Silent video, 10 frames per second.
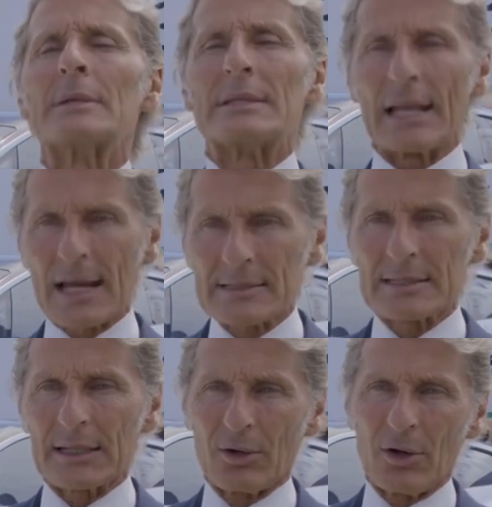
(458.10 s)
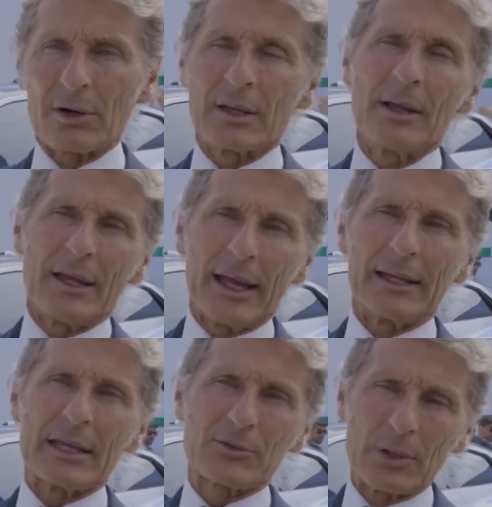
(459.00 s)
with the Lanzador,
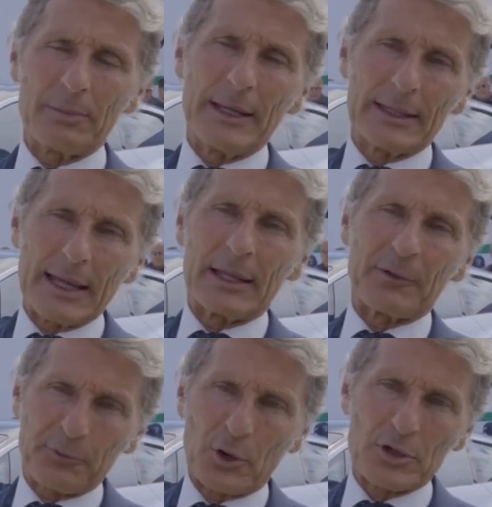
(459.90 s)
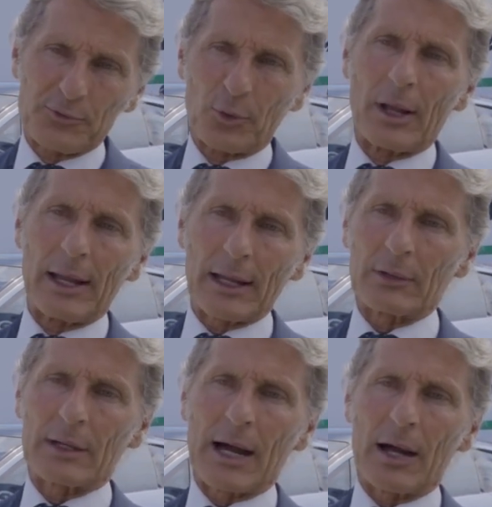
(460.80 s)
and this will be then the first full
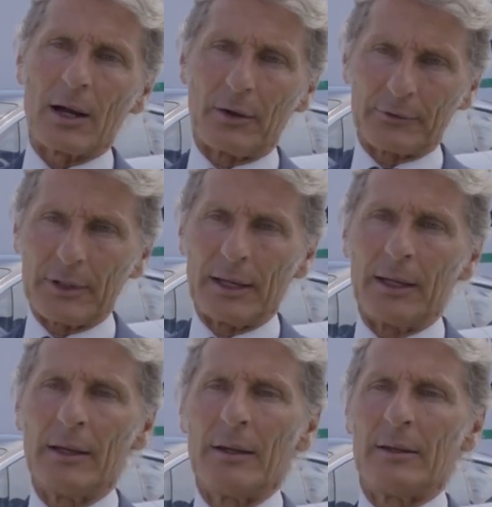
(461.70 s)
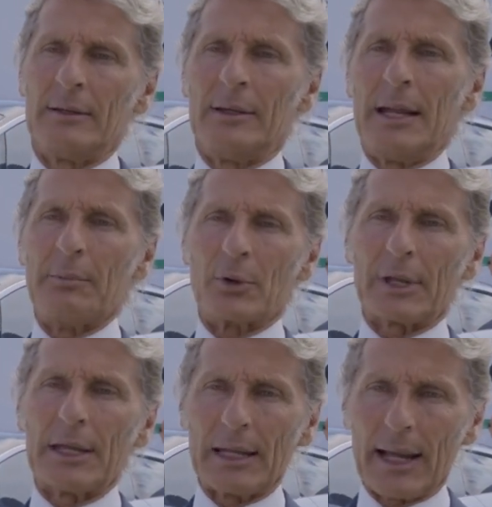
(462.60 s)
electric car of the uh,
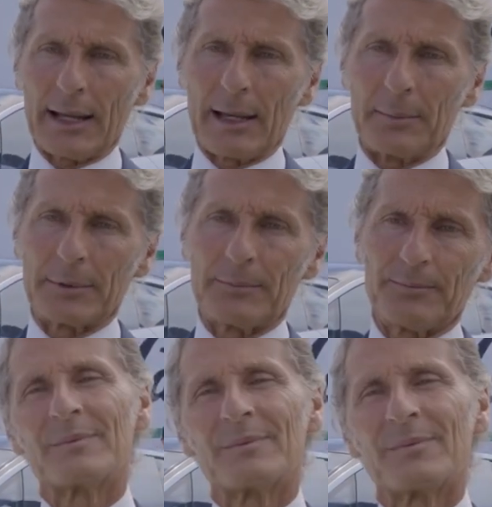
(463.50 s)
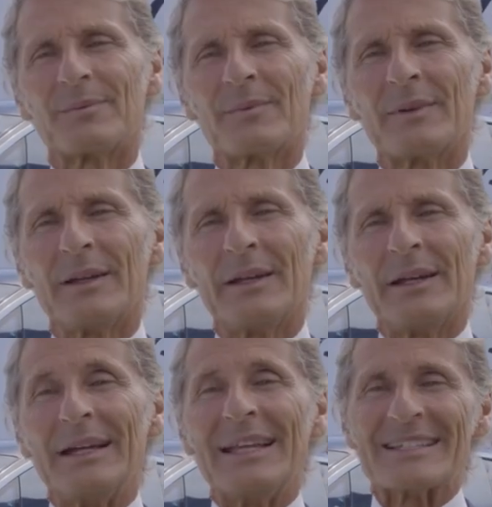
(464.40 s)
Lamborghini lineup.
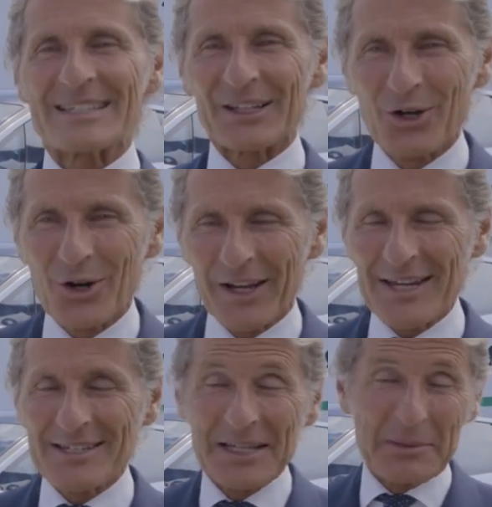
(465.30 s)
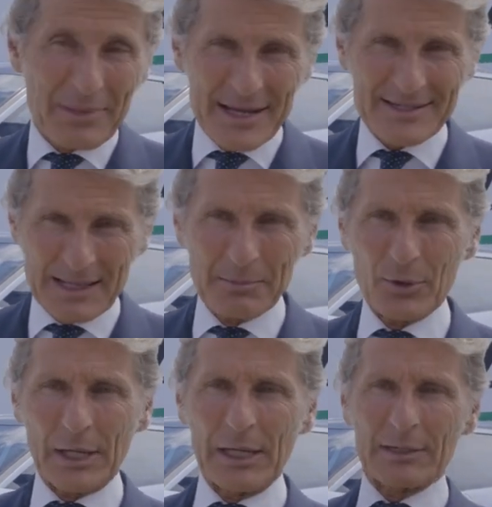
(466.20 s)
Lanzador is in the best
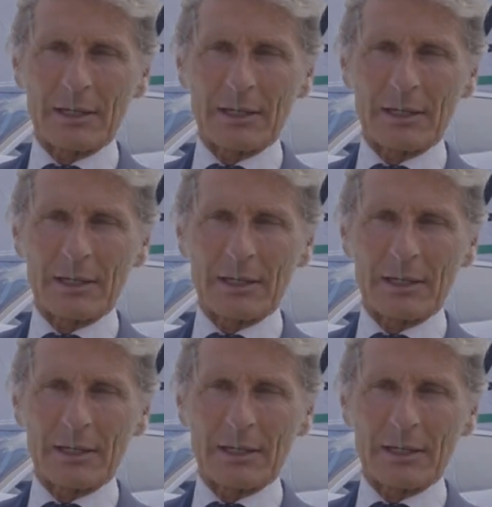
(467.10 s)
Lamborghini